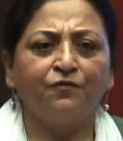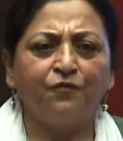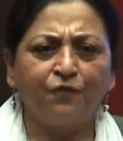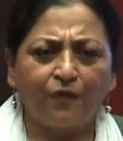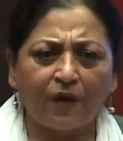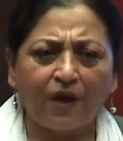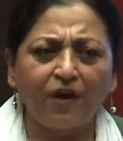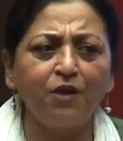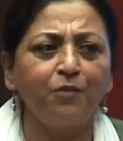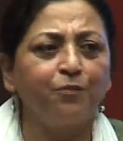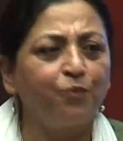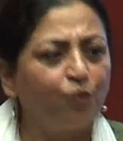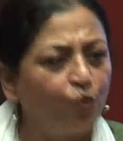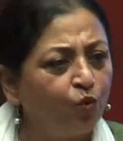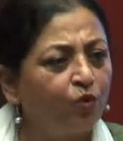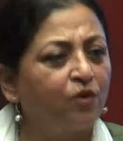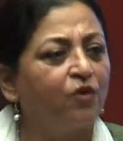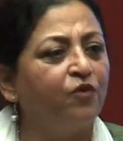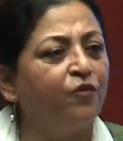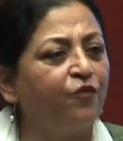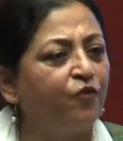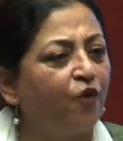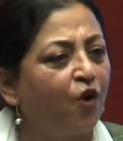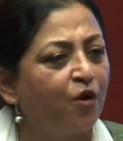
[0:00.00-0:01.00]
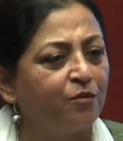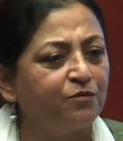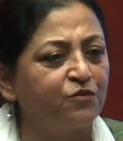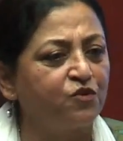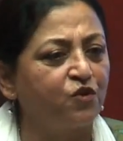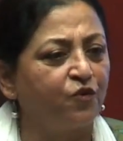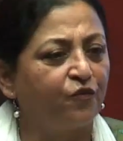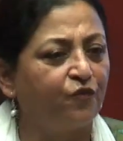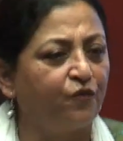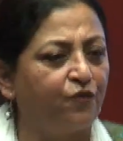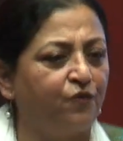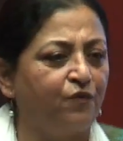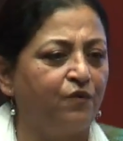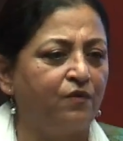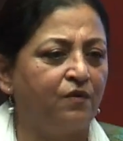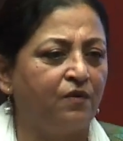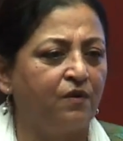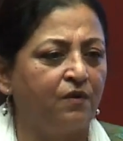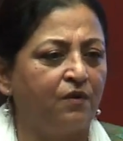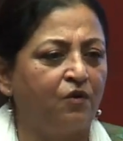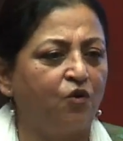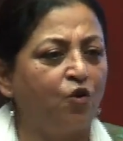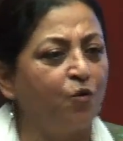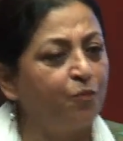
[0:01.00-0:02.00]
very brutal forms of
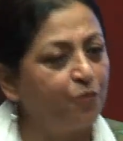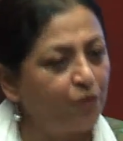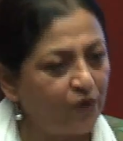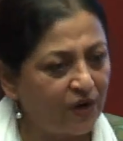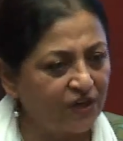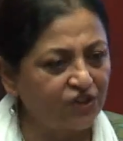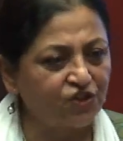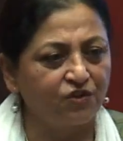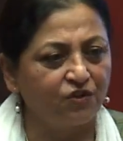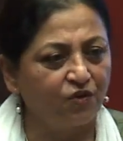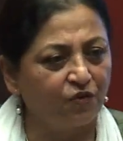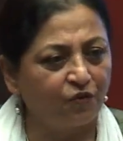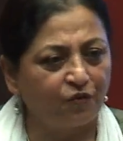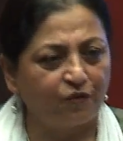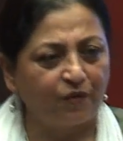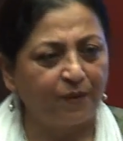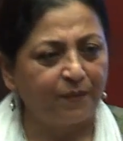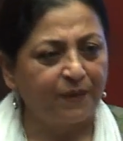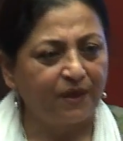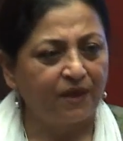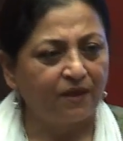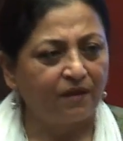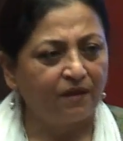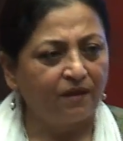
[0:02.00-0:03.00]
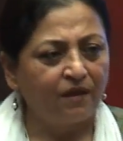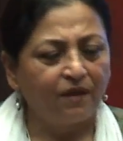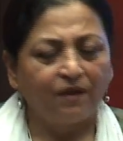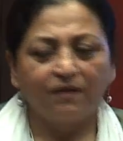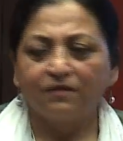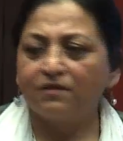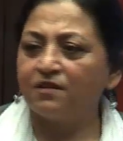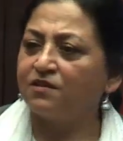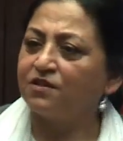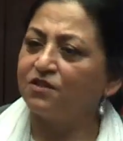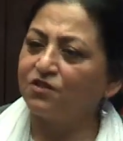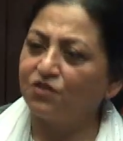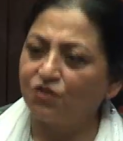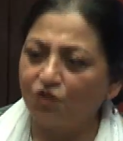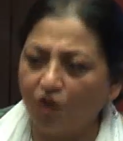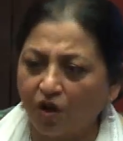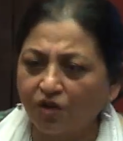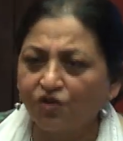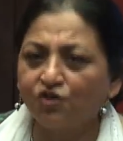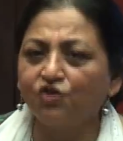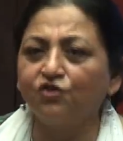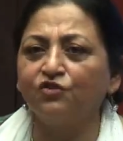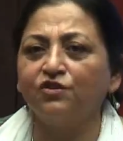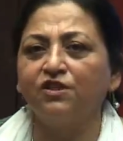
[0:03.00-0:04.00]
oppression of women. This is
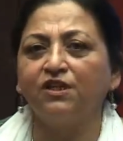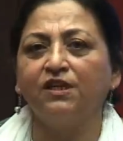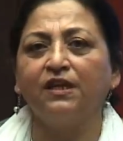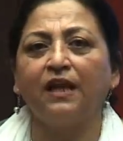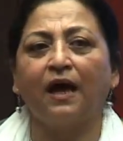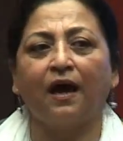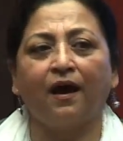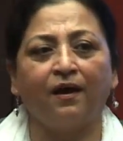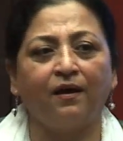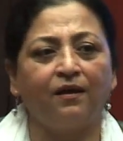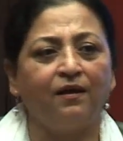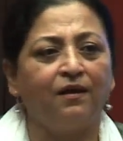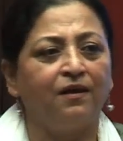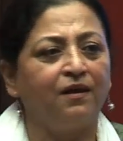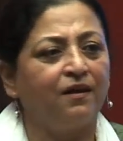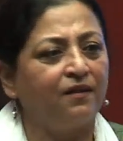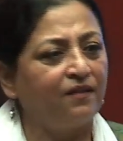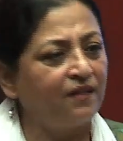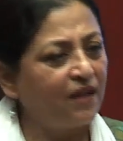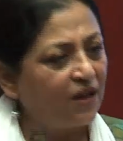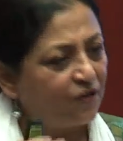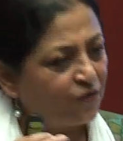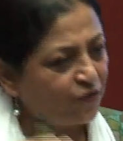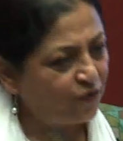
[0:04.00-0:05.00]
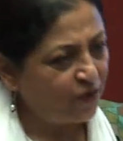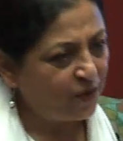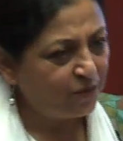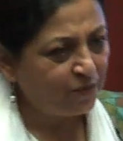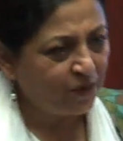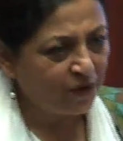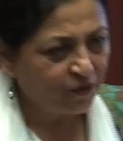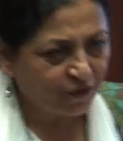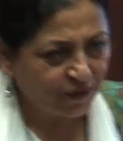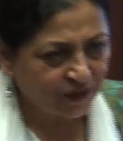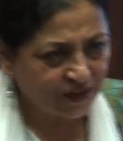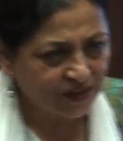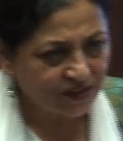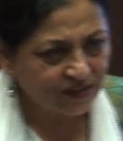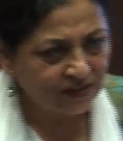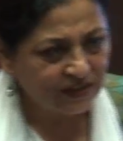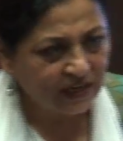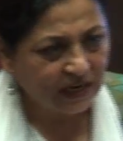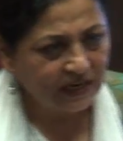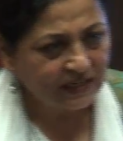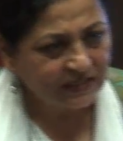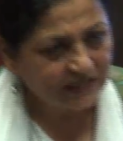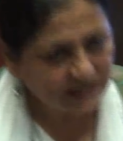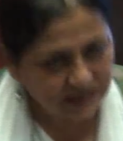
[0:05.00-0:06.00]
not to deny that female
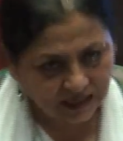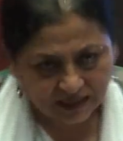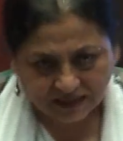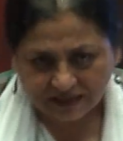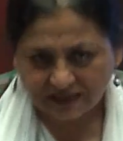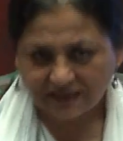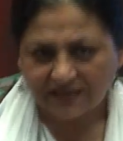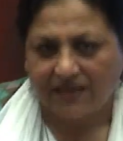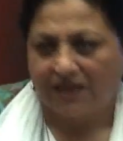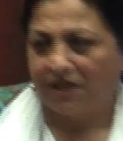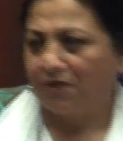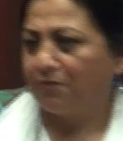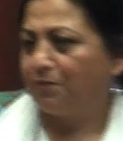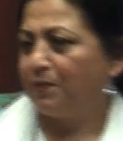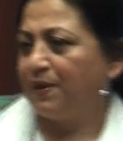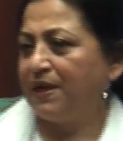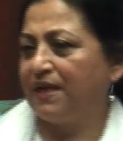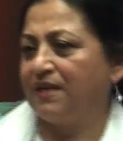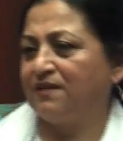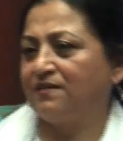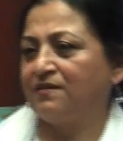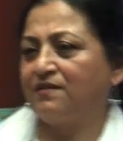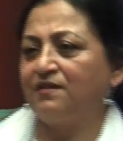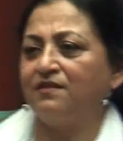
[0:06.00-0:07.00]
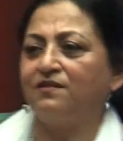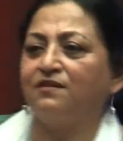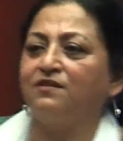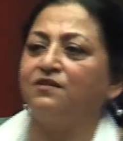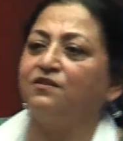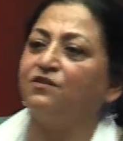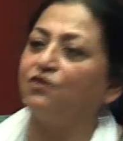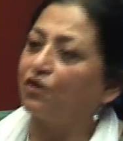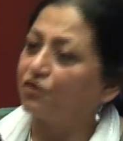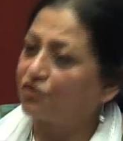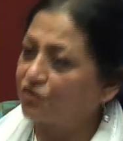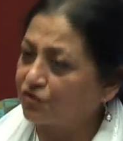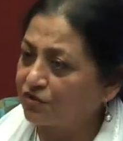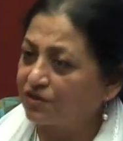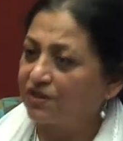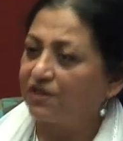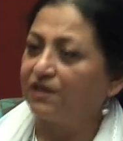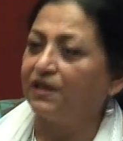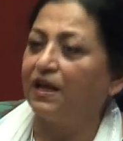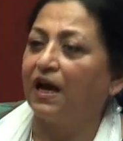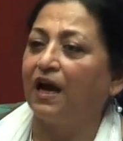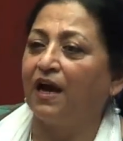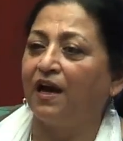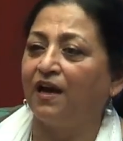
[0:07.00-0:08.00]
feticide does take place. This is not to
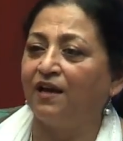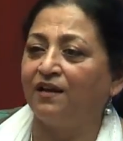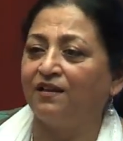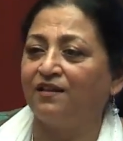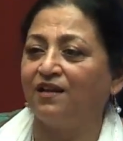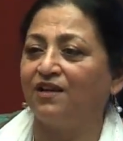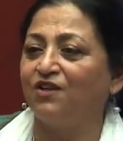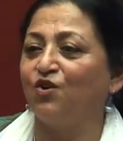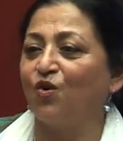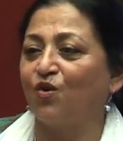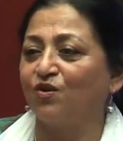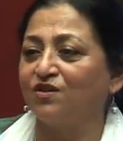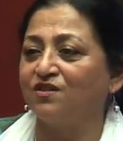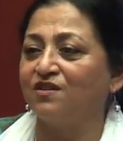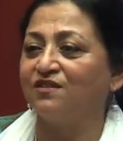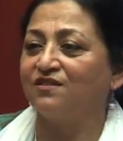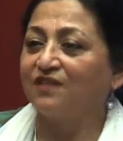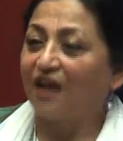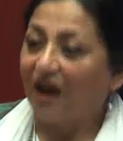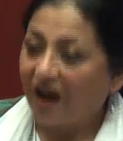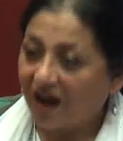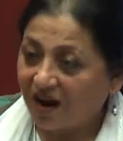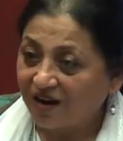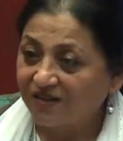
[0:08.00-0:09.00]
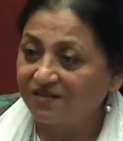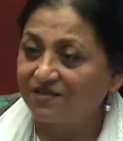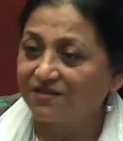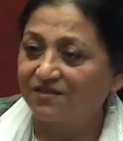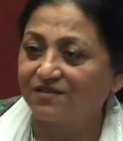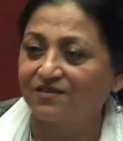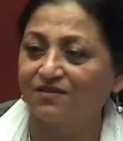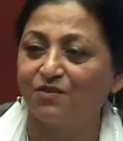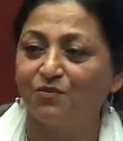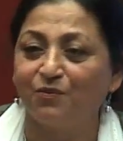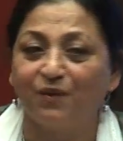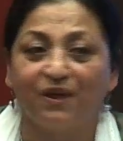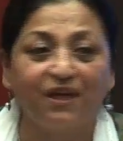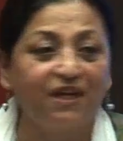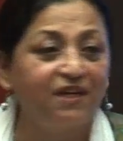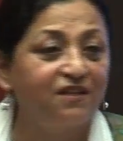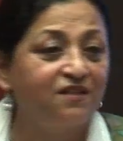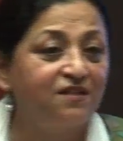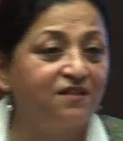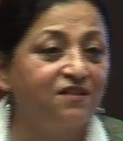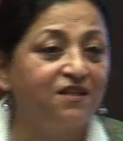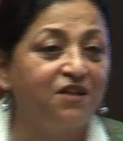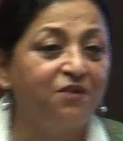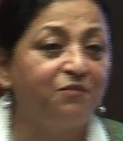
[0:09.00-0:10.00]
deny that daughters are
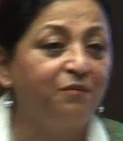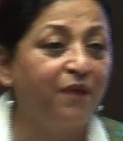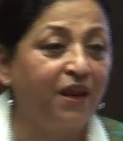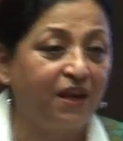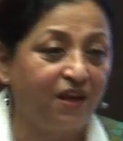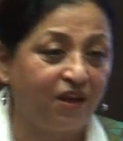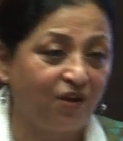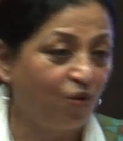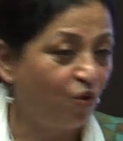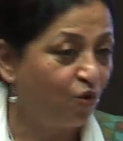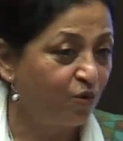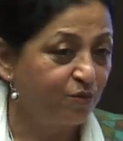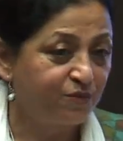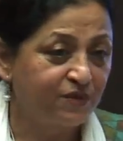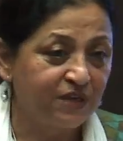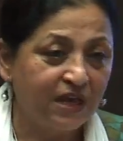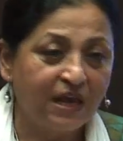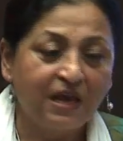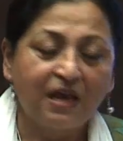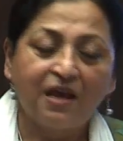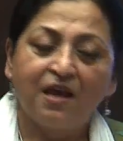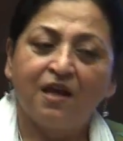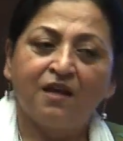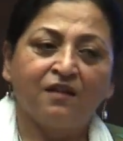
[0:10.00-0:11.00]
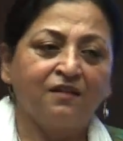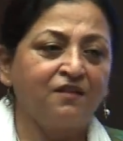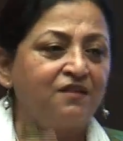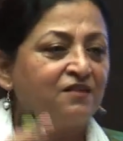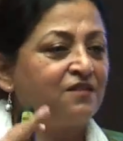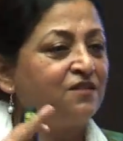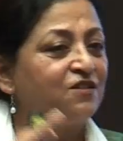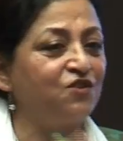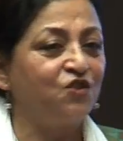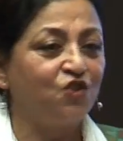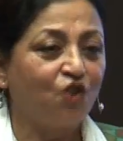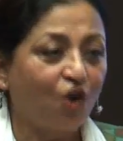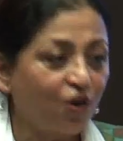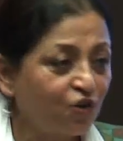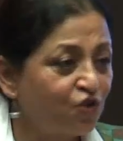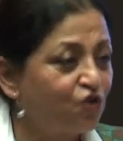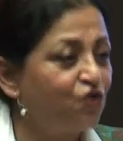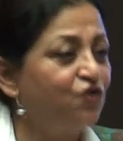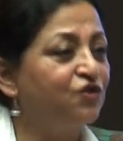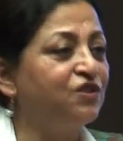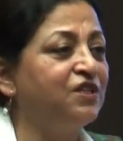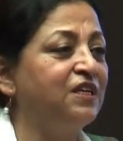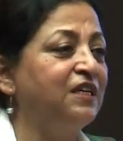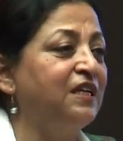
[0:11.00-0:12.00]
discriminated in many homes. This is not
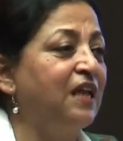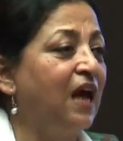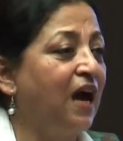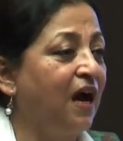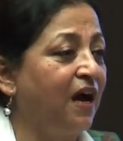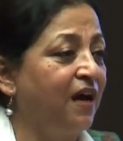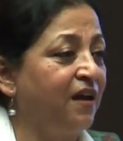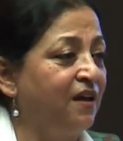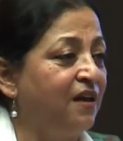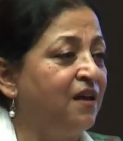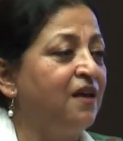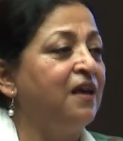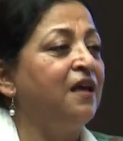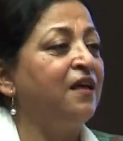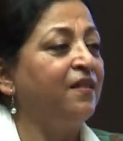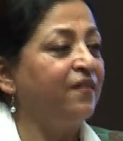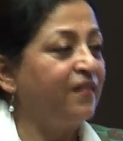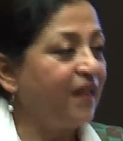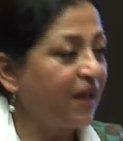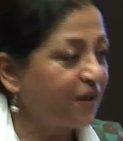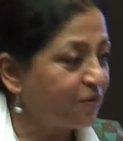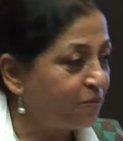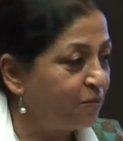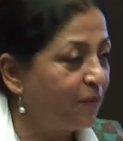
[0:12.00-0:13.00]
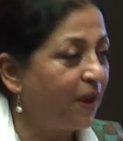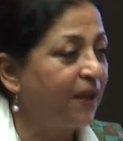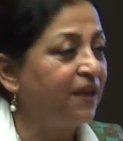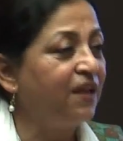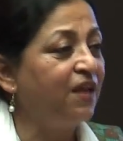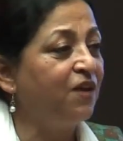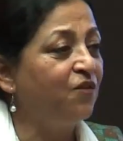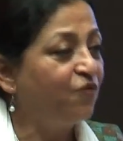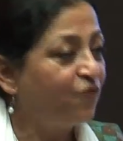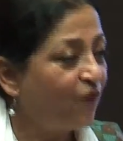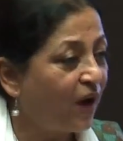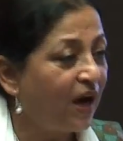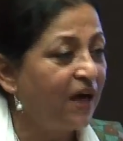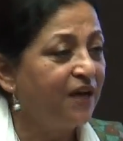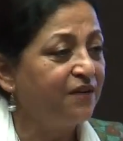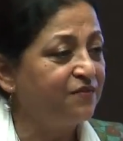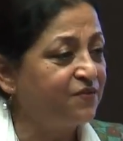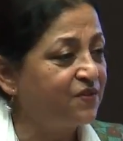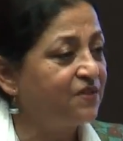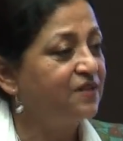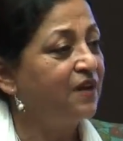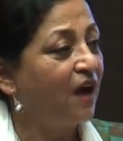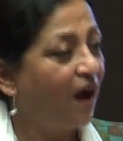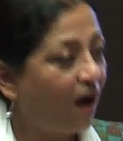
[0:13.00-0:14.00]
to deny that many
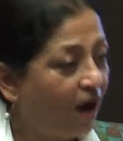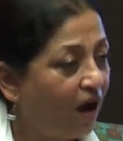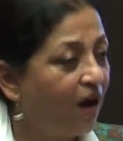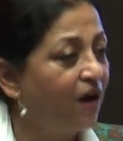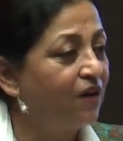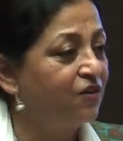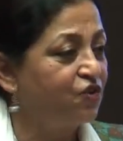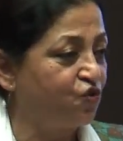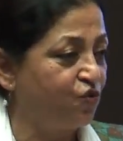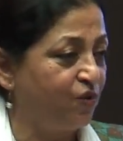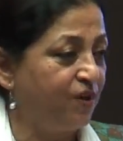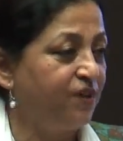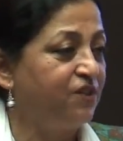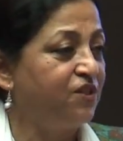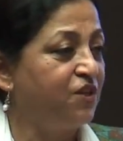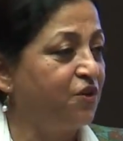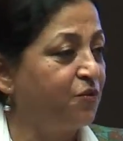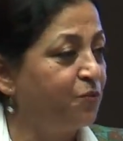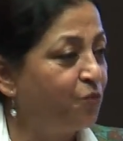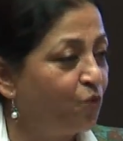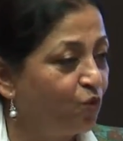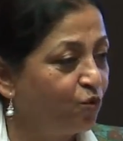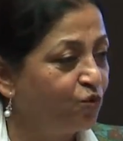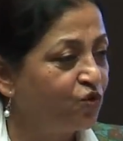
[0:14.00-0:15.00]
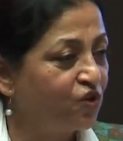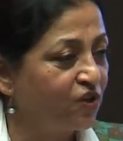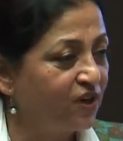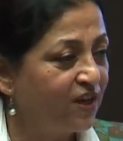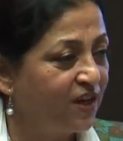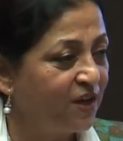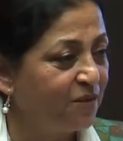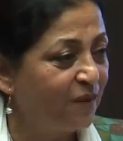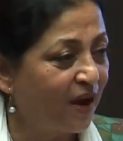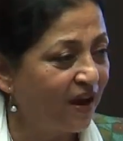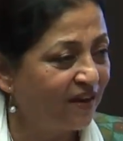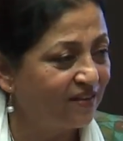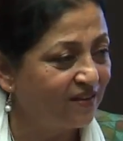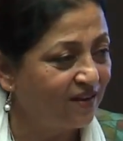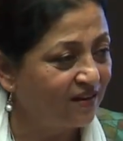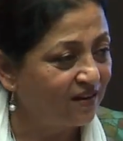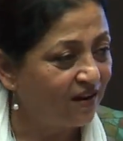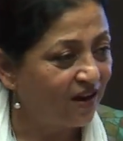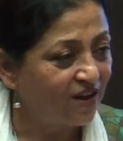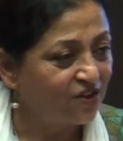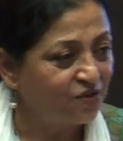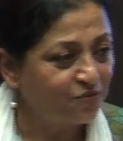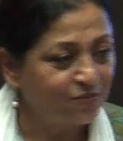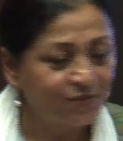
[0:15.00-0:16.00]
wives are treated brutally by their
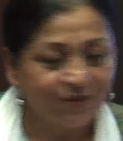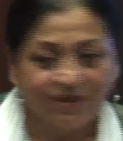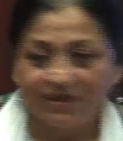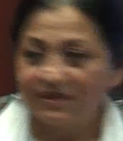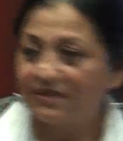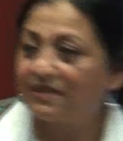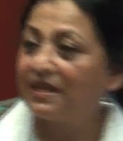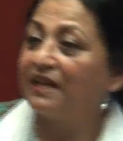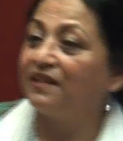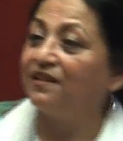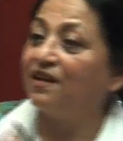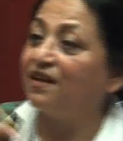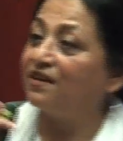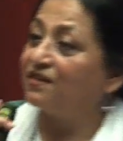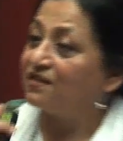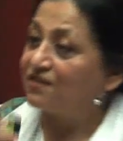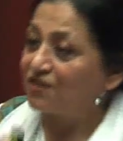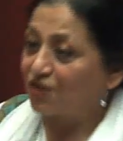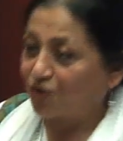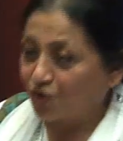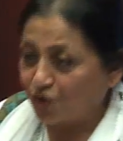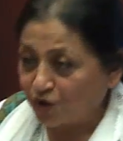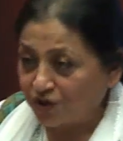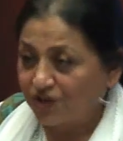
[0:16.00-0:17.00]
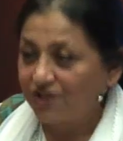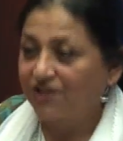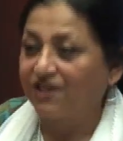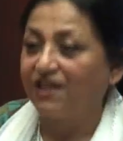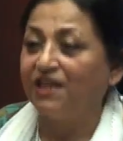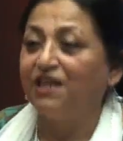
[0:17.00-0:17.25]
husbands, that there is a good